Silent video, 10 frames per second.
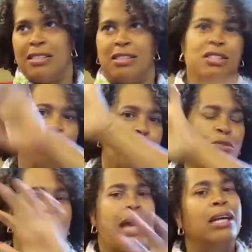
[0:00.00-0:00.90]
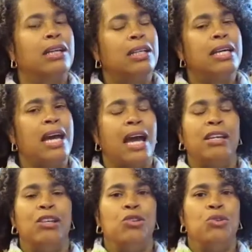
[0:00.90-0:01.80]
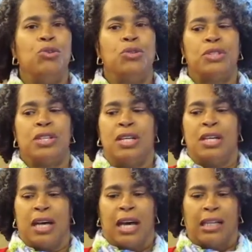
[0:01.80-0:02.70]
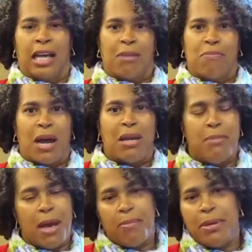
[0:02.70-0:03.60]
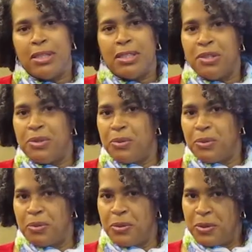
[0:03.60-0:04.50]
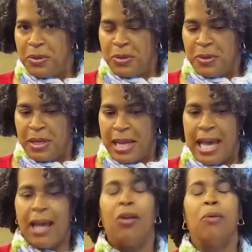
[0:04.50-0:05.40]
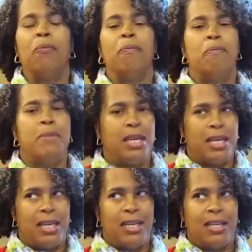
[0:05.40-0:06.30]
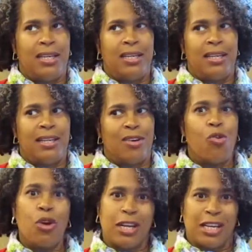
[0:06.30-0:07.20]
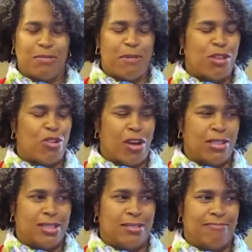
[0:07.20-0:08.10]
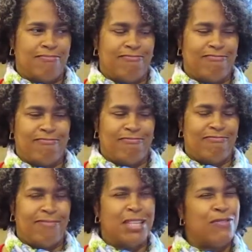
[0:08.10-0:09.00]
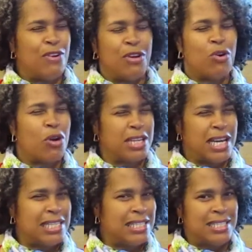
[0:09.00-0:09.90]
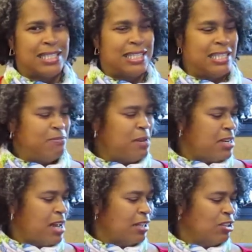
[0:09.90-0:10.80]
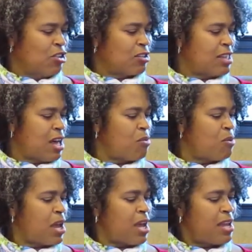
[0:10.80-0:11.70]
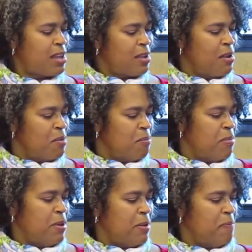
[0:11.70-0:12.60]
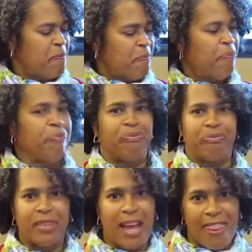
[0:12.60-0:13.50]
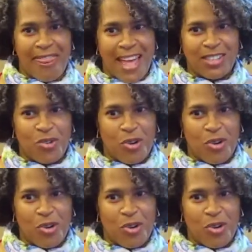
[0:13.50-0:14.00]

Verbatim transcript: sporadically. I use a lot of mind mapping to help me organize my thoughts. It's very organized. It may not look that way, but that's